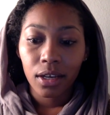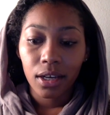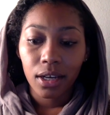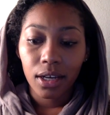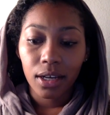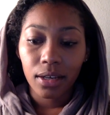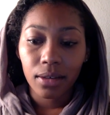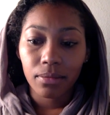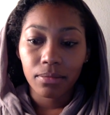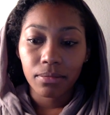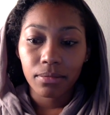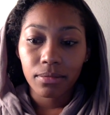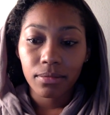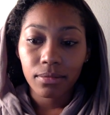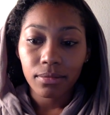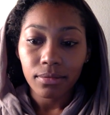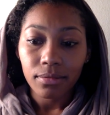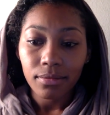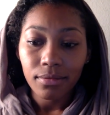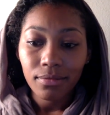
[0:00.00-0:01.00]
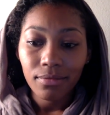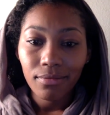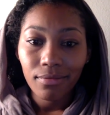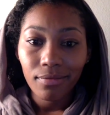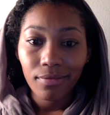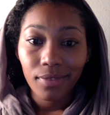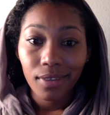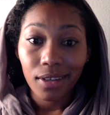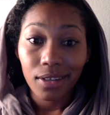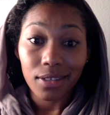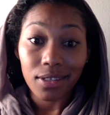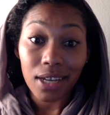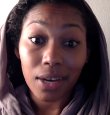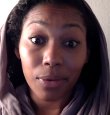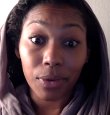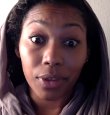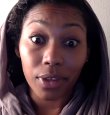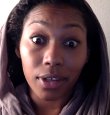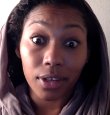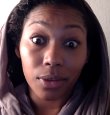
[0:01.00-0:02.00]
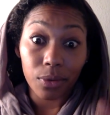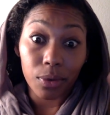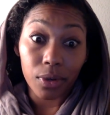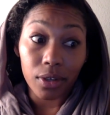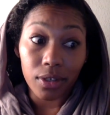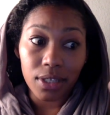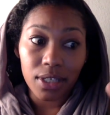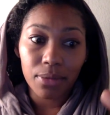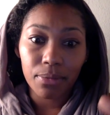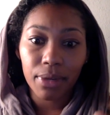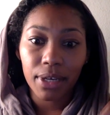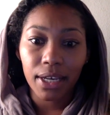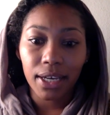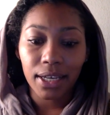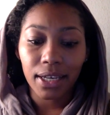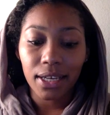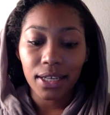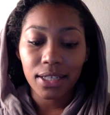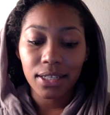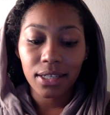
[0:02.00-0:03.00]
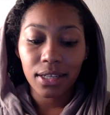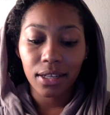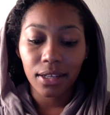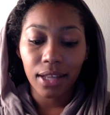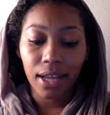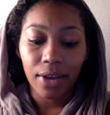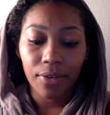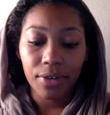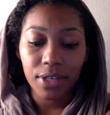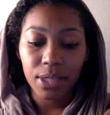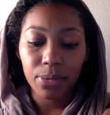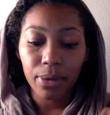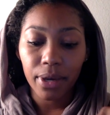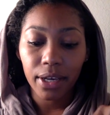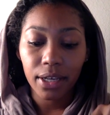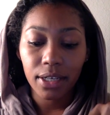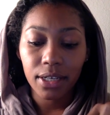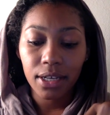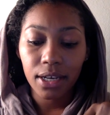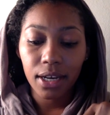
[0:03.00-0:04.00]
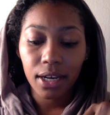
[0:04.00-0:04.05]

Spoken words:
Um, it's not really in the world to me, I guess, in that respect.